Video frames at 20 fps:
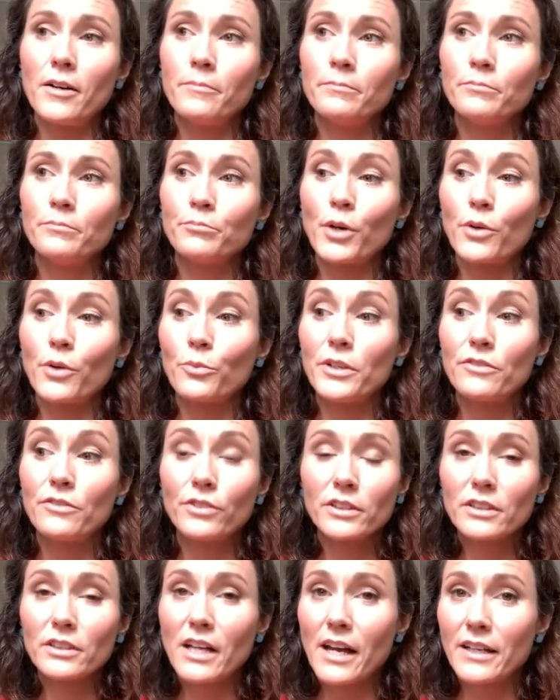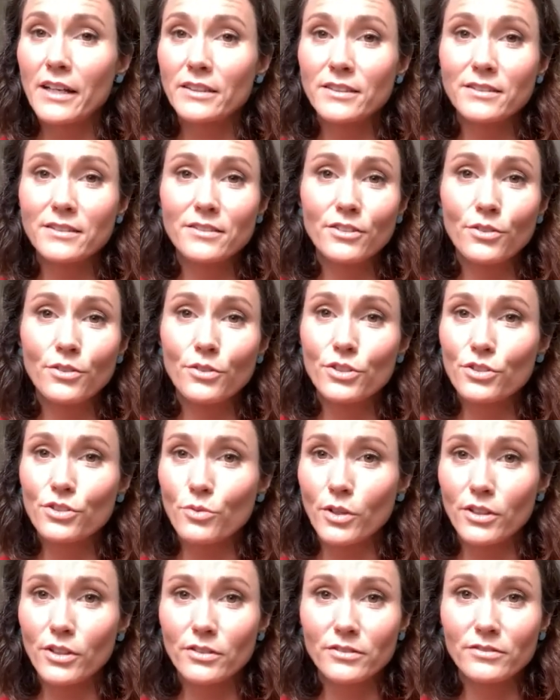but we realized, you know, the
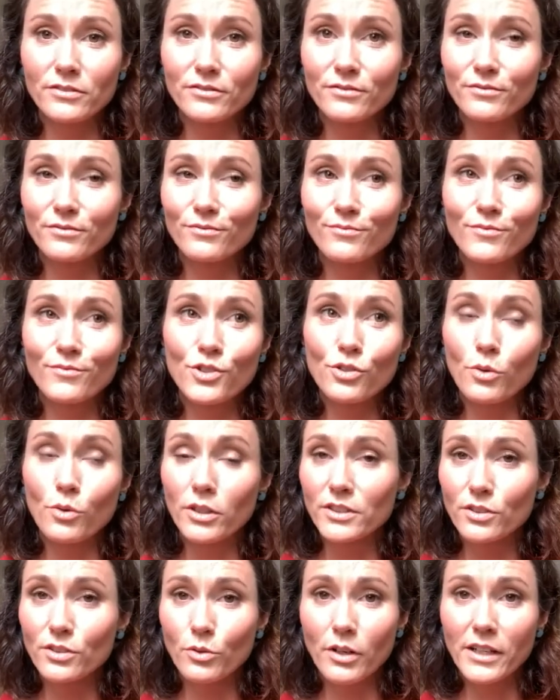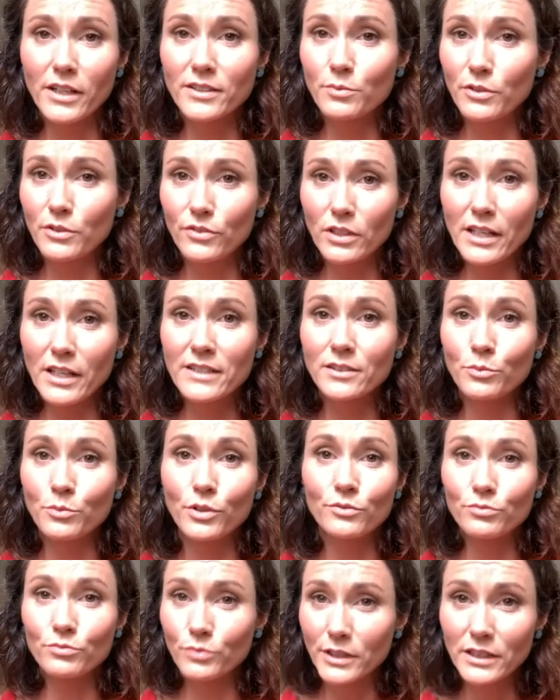short story is we realized
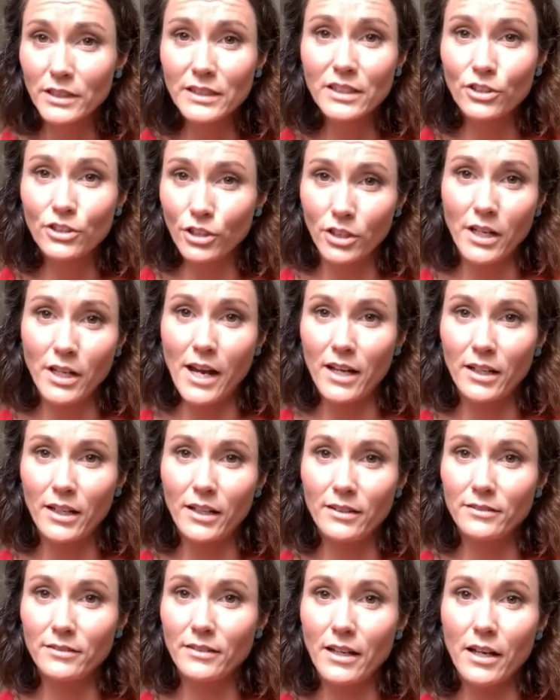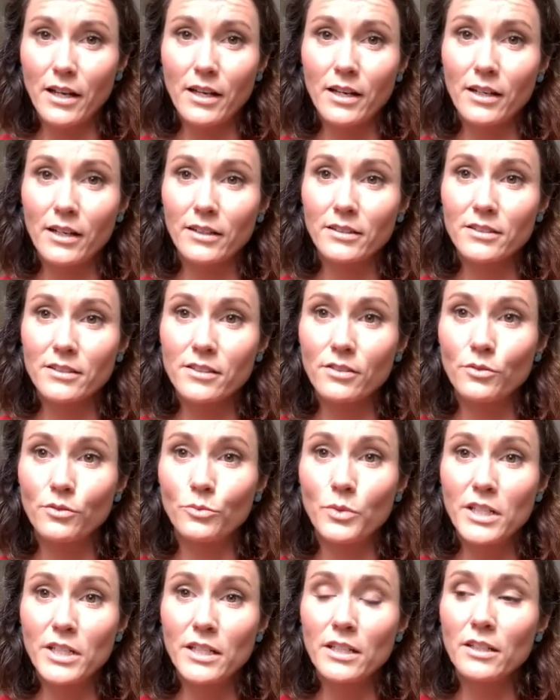we're really good at it, and
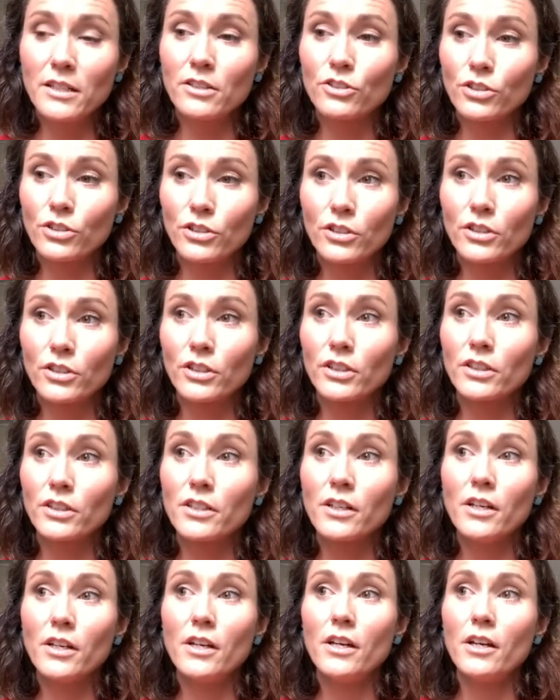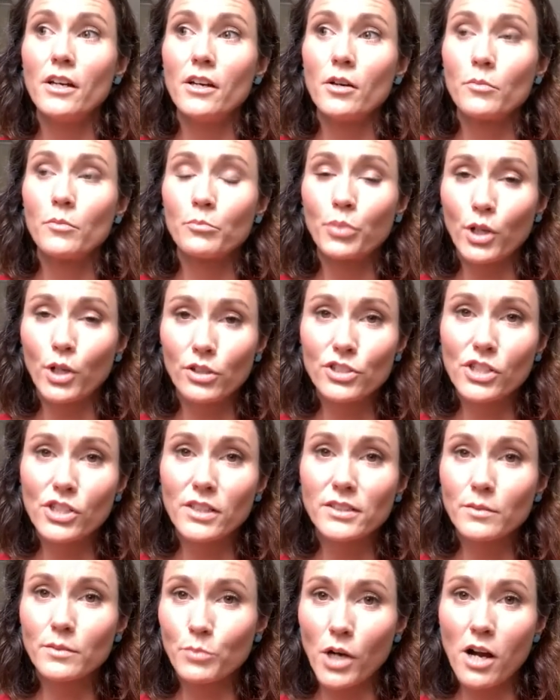we could
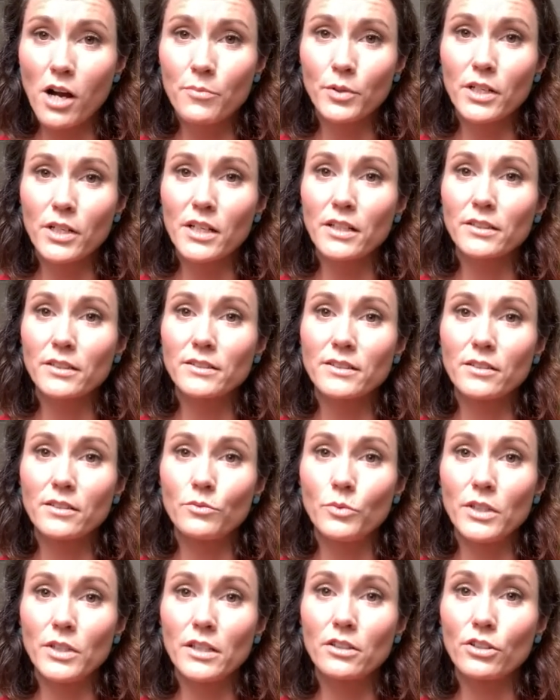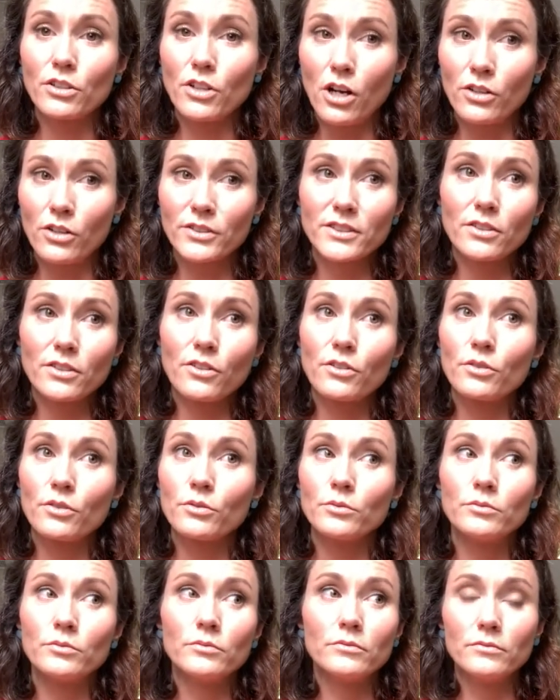purchase properties that we could
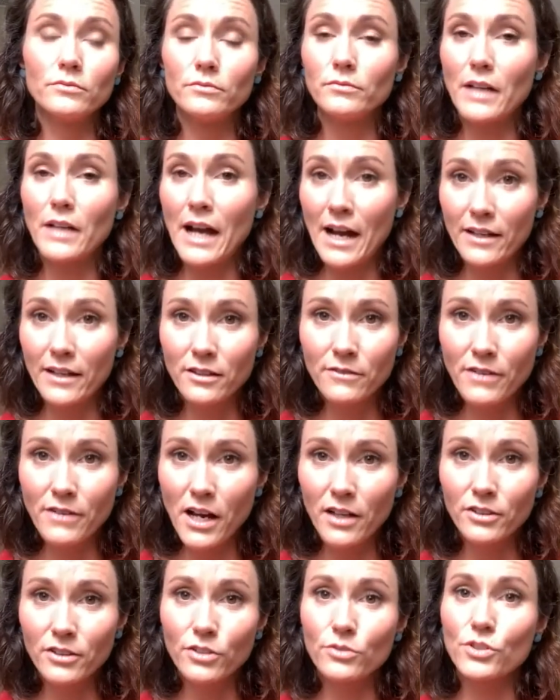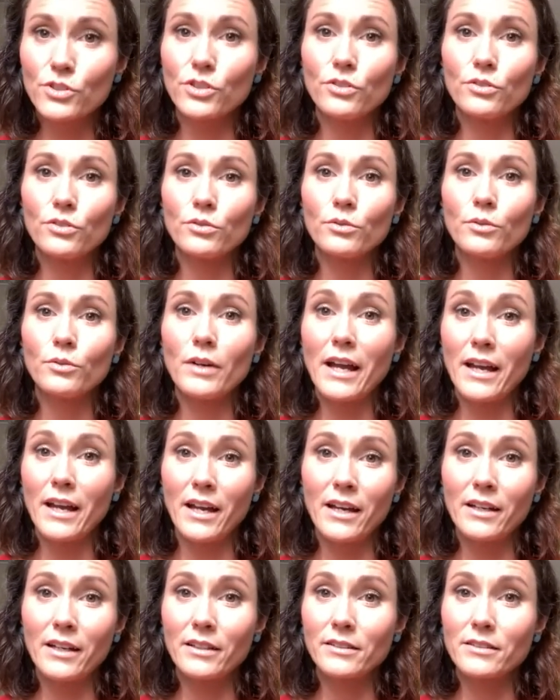also add the value to
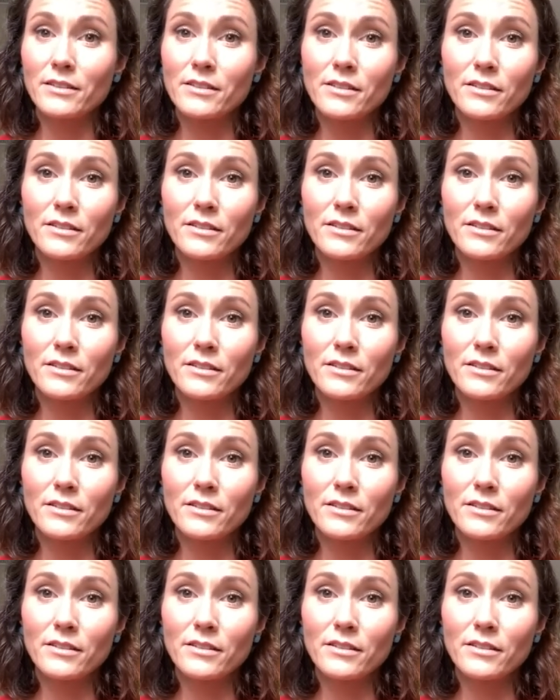and